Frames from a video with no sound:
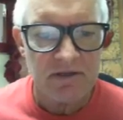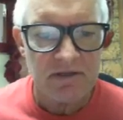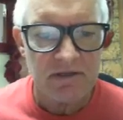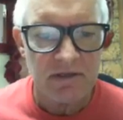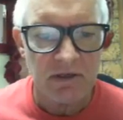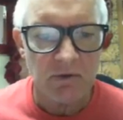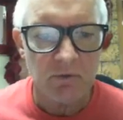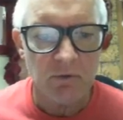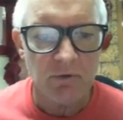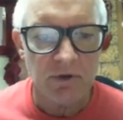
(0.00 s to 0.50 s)

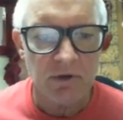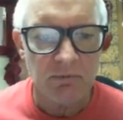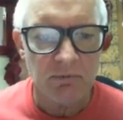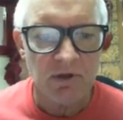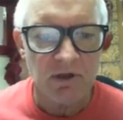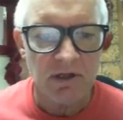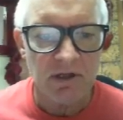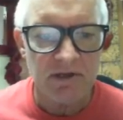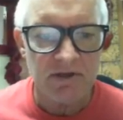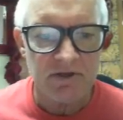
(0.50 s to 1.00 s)
including
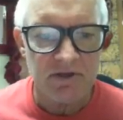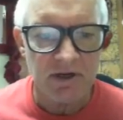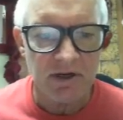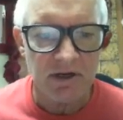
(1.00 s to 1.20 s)
Malaysia